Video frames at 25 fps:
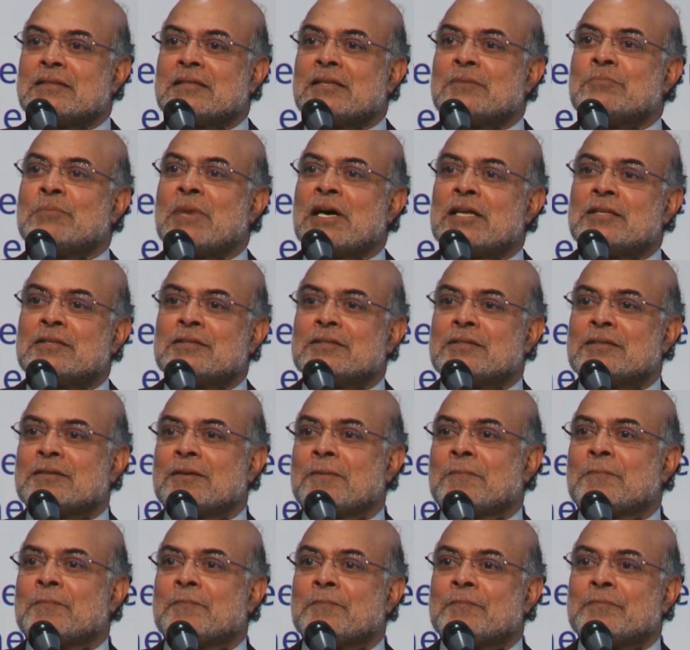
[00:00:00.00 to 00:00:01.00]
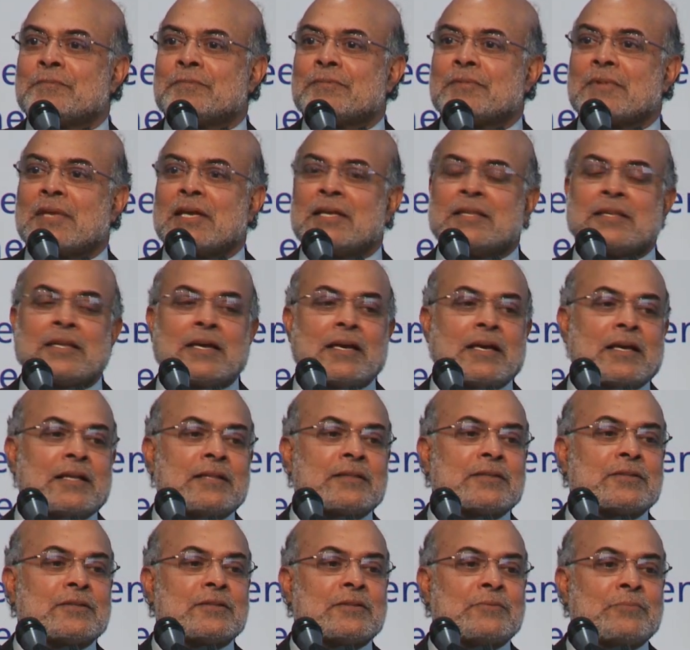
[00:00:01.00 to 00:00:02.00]
the mother and the
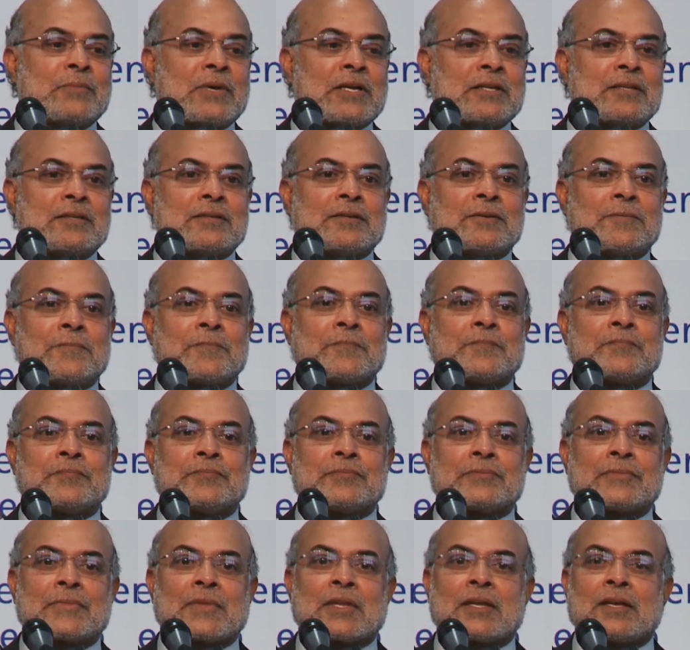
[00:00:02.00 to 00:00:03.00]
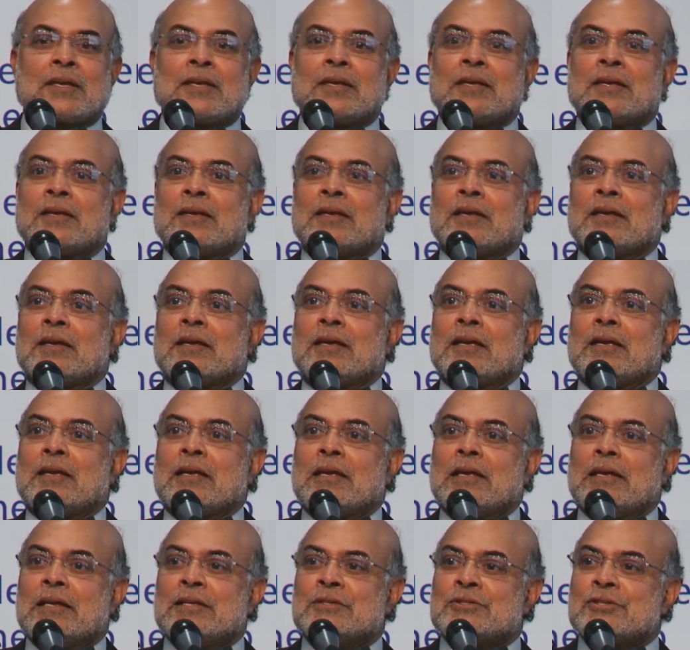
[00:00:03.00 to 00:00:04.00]
health of the mother.
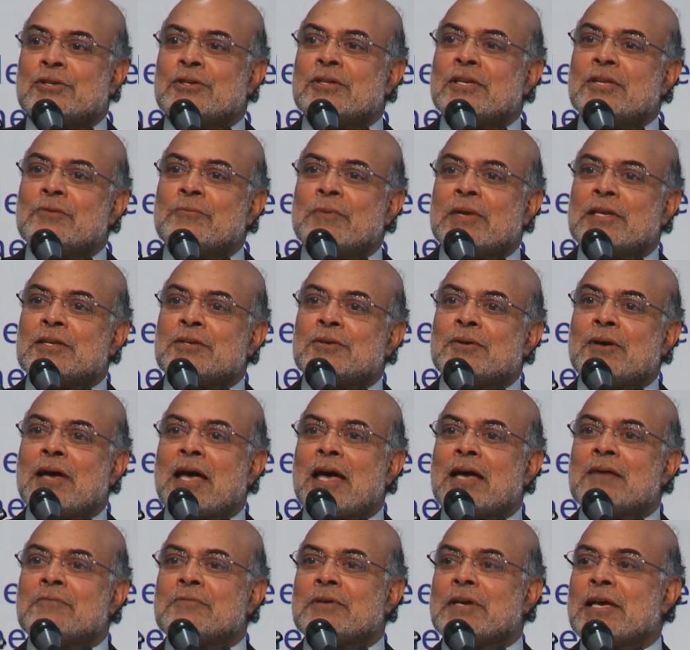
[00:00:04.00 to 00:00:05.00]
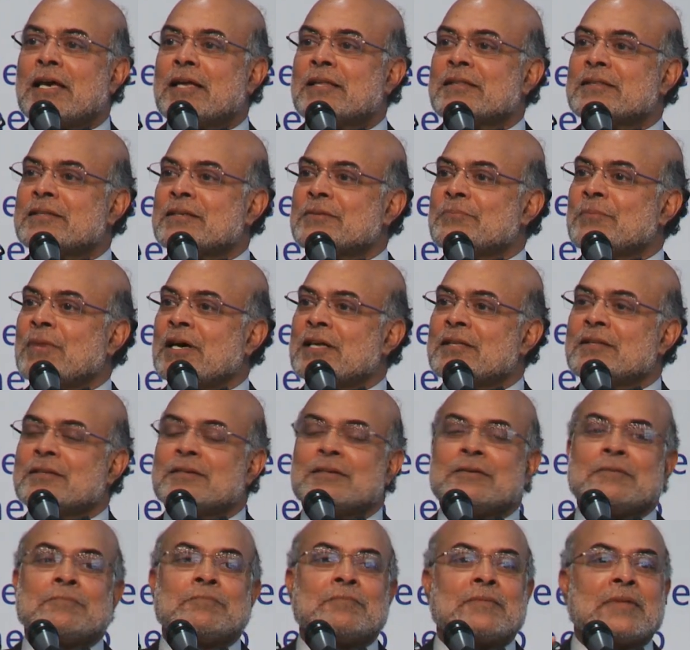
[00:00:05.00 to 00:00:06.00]
It's only when you have a healthy
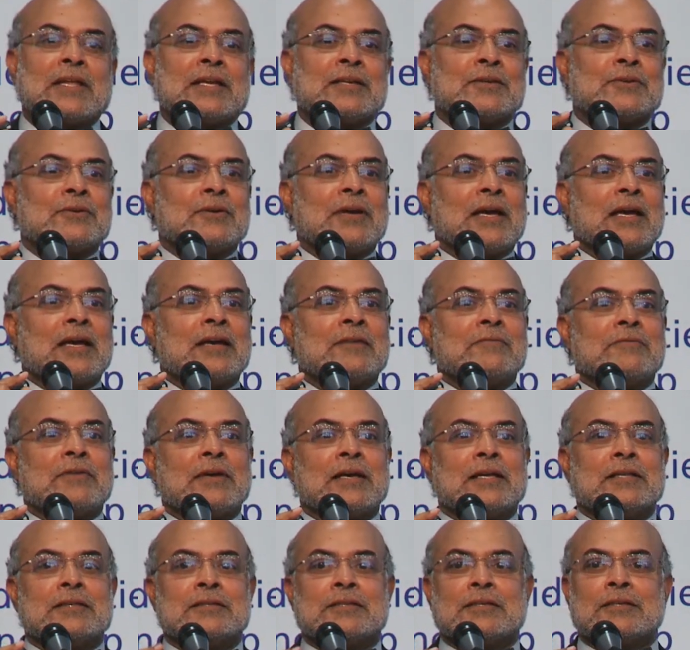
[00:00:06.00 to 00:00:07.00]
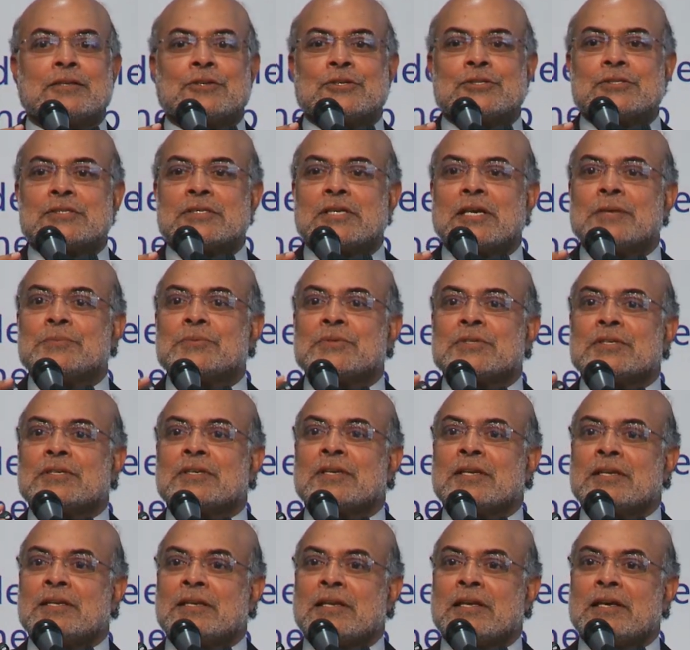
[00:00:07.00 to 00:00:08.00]
mother that you have healthy
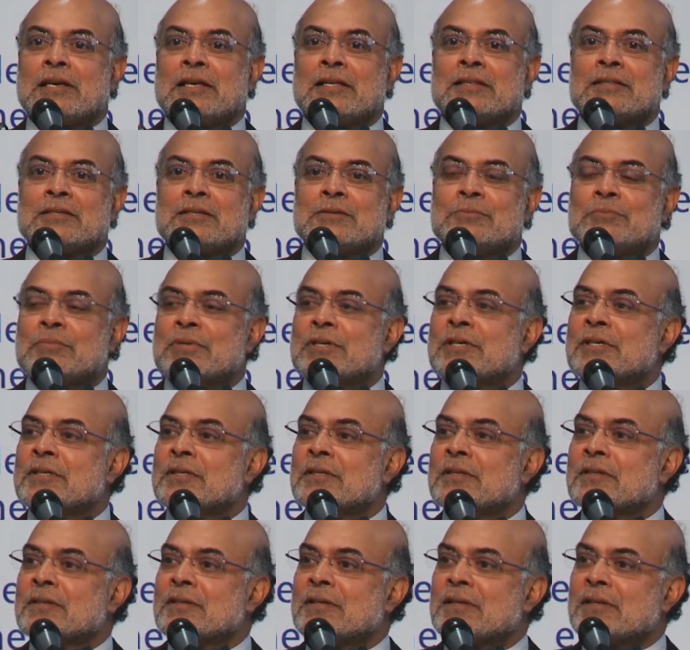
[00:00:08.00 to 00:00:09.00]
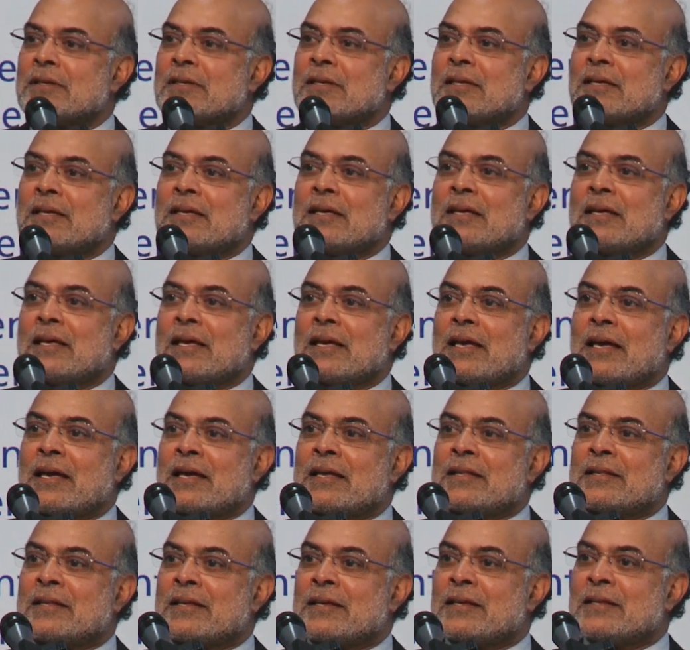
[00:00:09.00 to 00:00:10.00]
conception and a healthy birth,
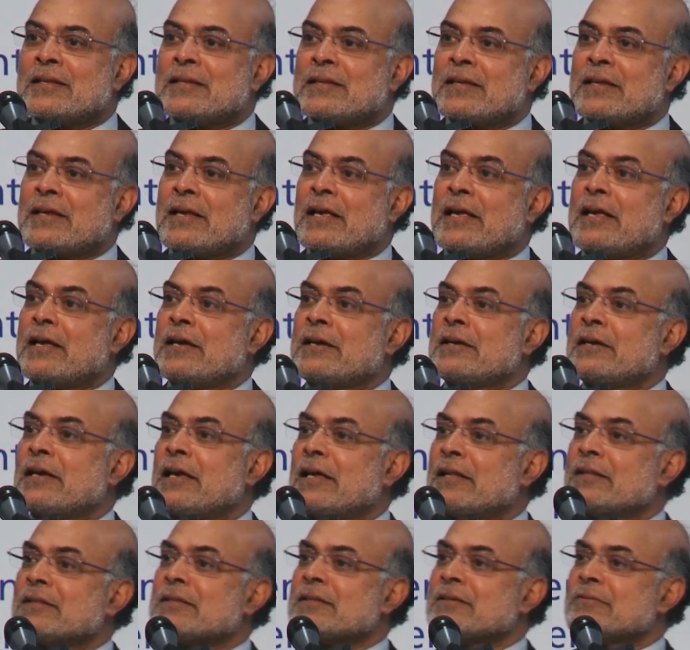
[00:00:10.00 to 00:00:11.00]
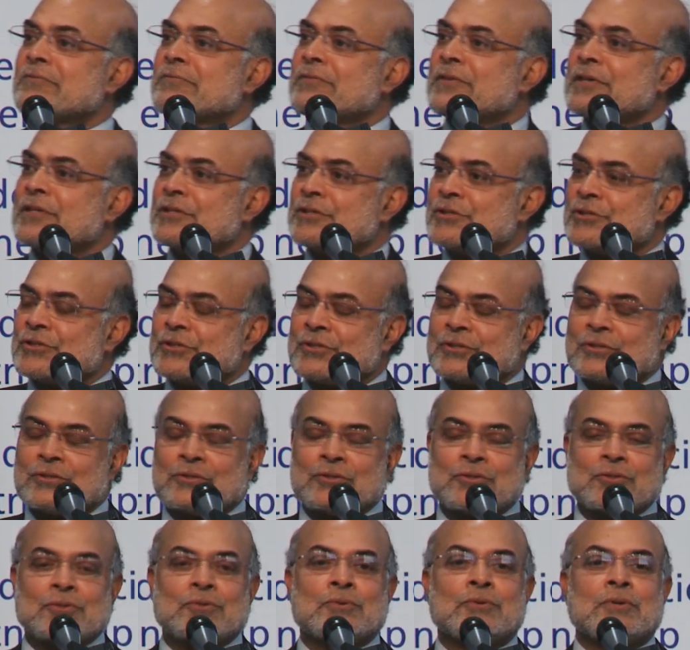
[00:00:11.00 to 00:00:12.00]
and then the, a healthy first
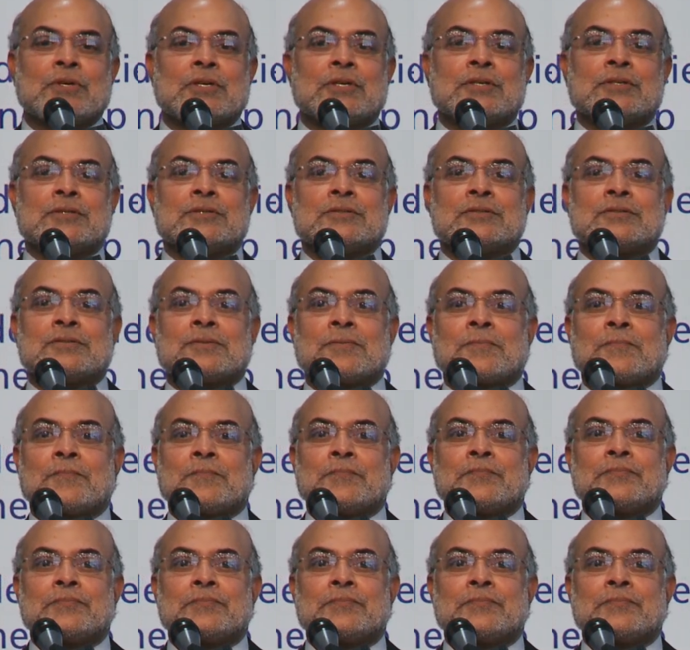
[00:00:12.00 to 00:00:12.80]
two years.